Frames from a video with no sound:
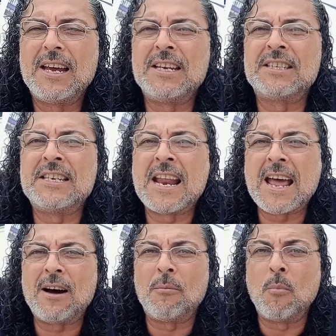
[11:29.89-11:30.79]
is
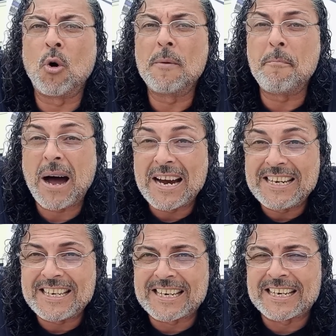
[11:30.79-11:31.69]
now more
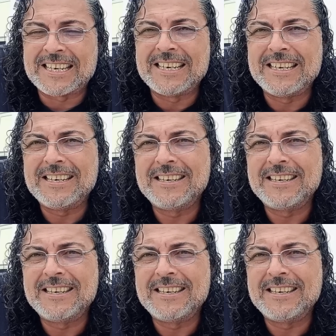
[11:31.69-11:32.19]
binding